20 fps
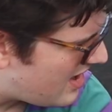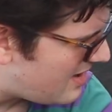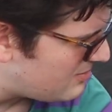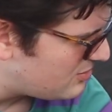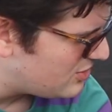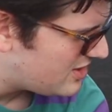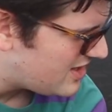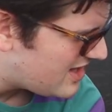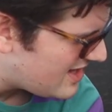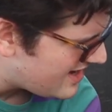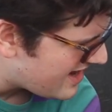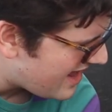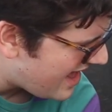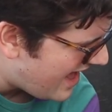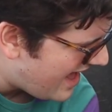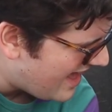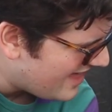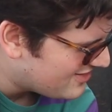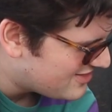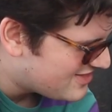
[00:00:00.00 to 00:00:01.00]
I'm looking
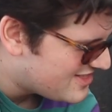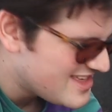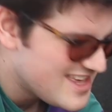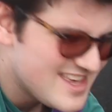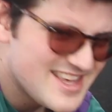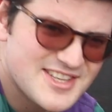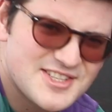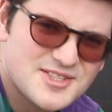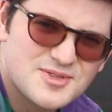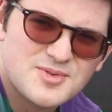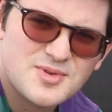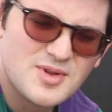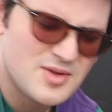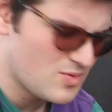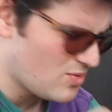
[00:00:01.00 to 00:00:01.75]
at these.